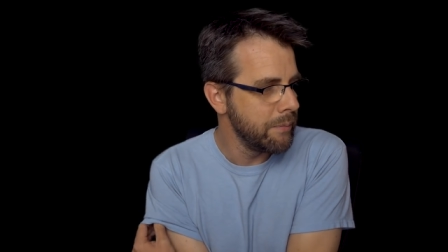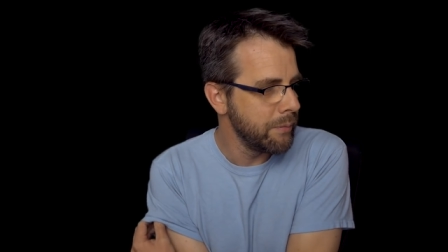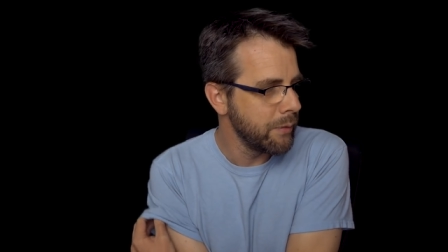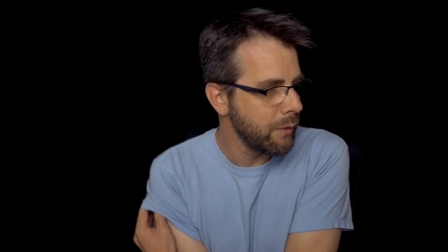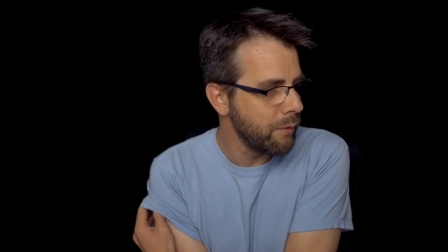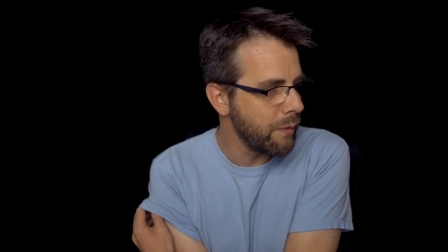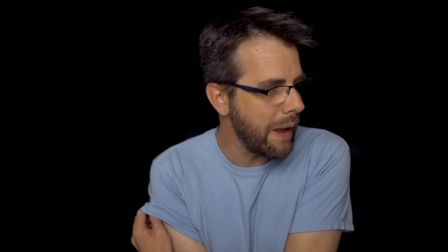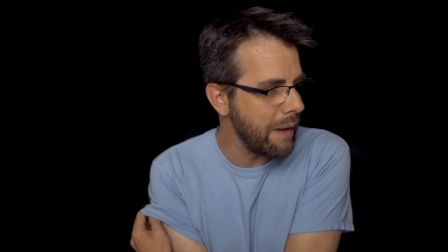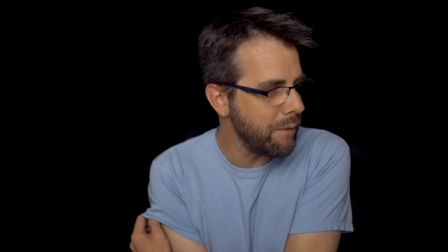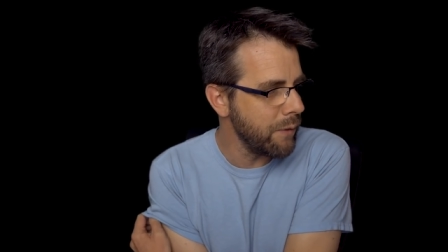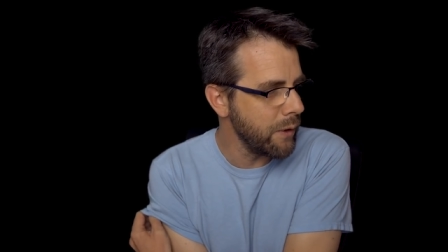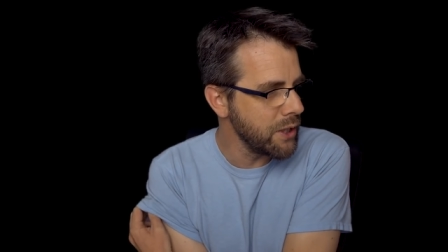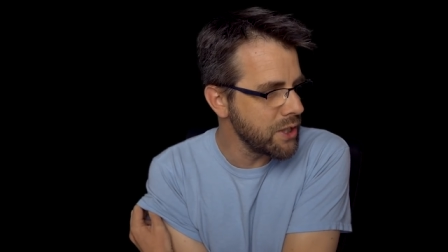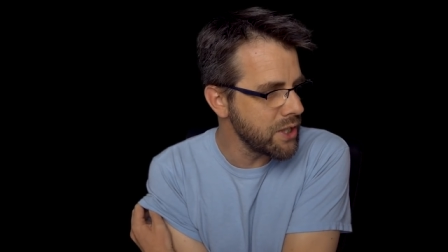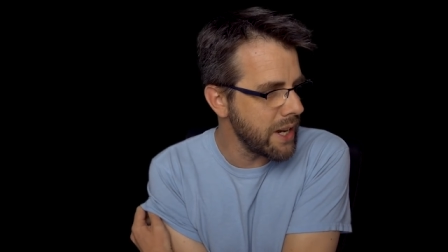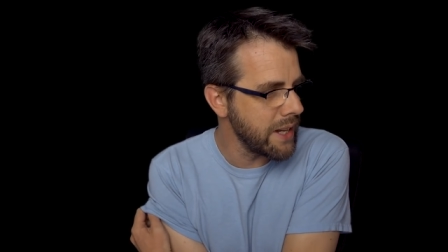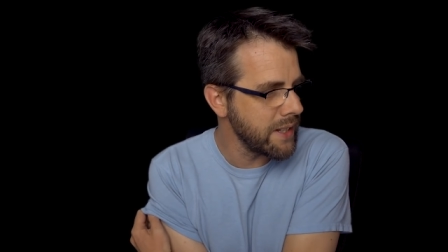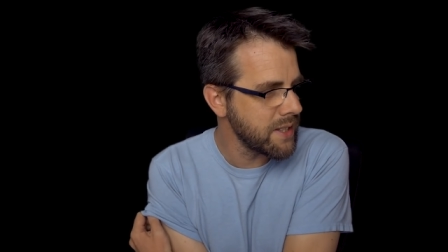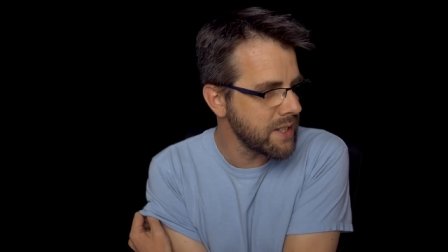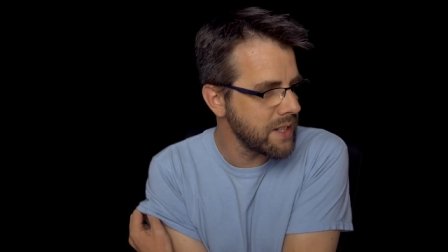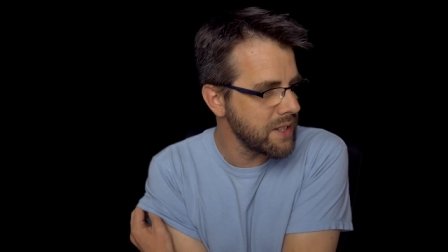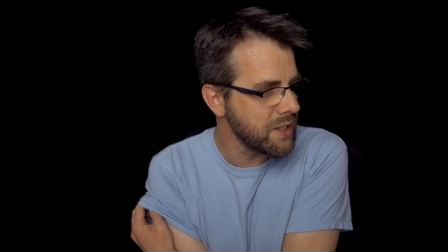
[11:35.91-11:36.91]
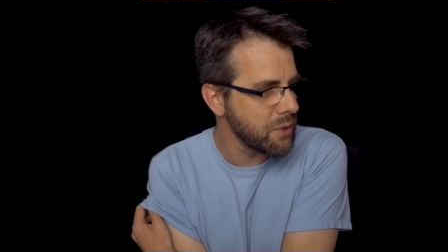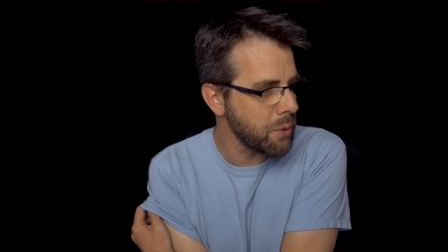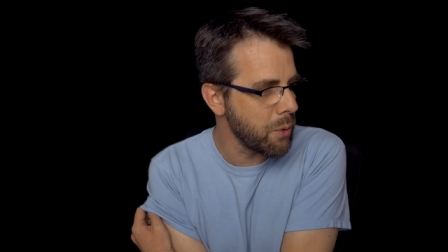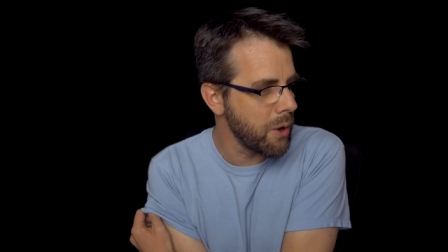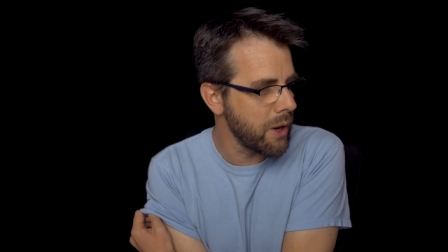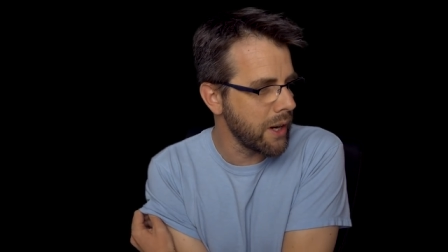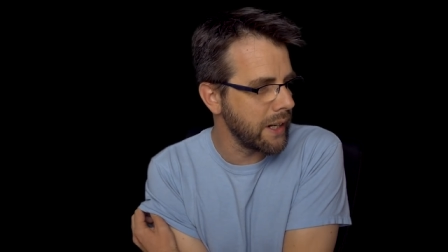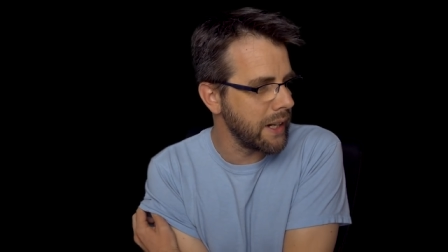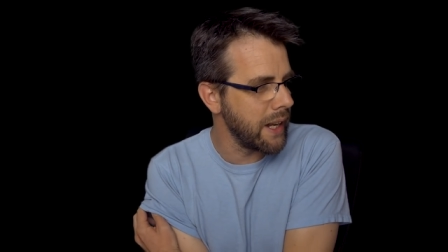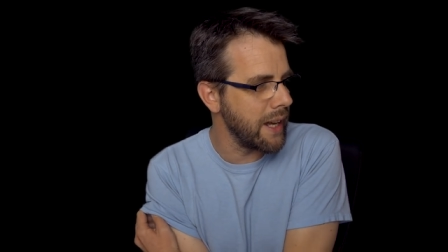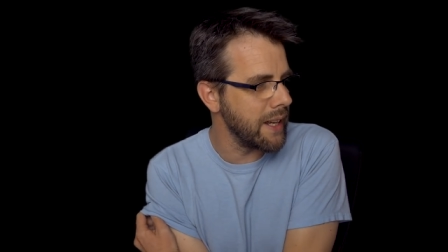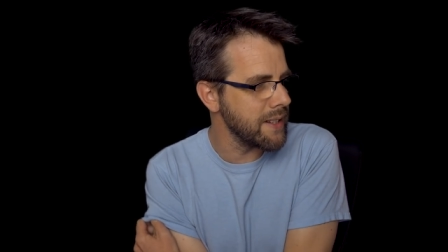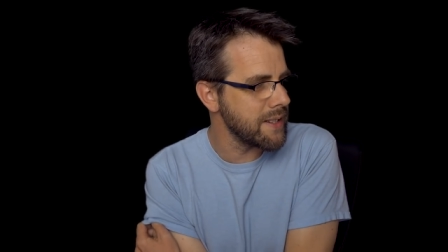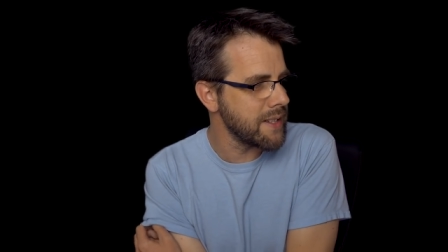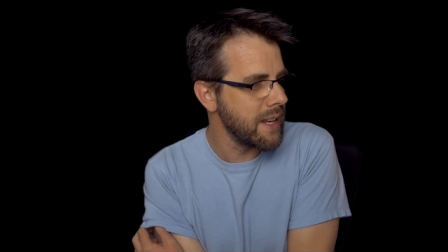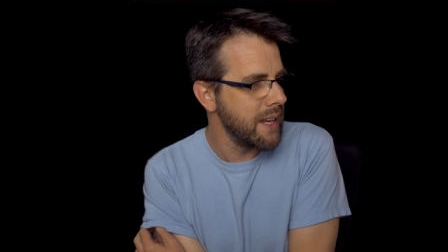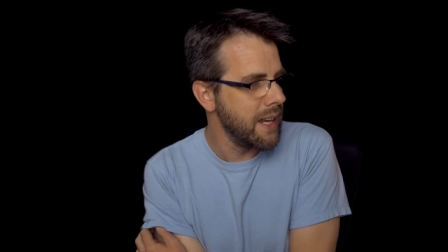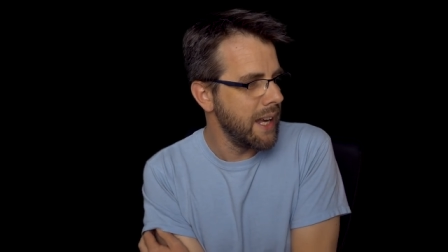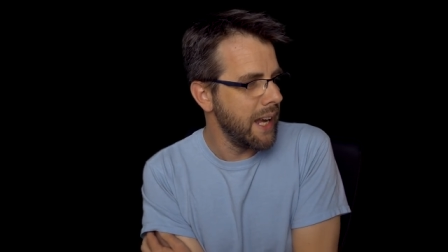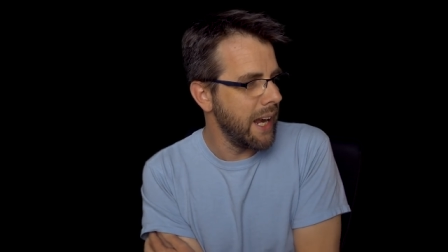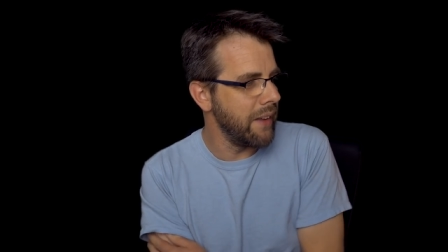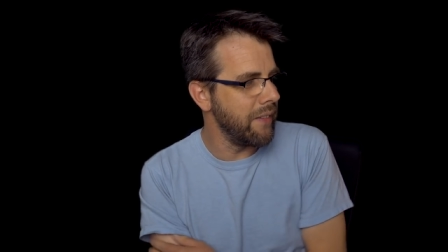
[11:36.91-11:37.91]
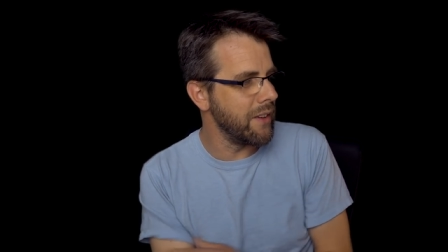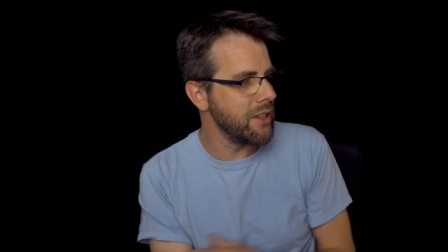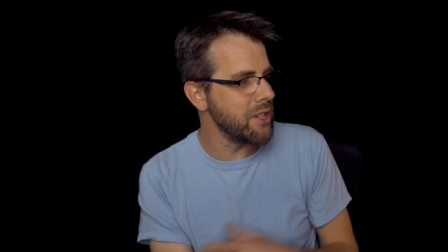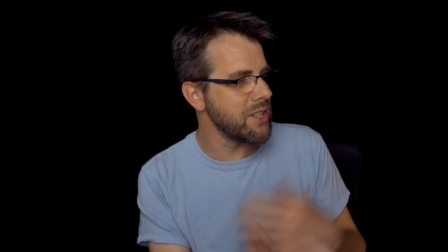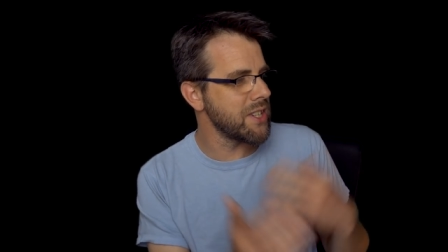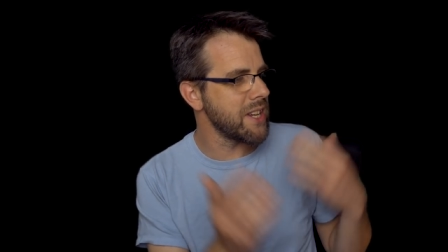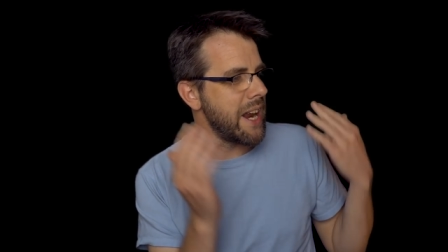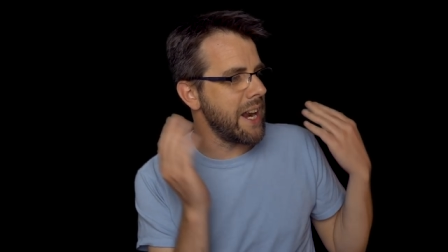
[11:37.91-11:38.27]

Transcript: Fight for justice, organize. And they're just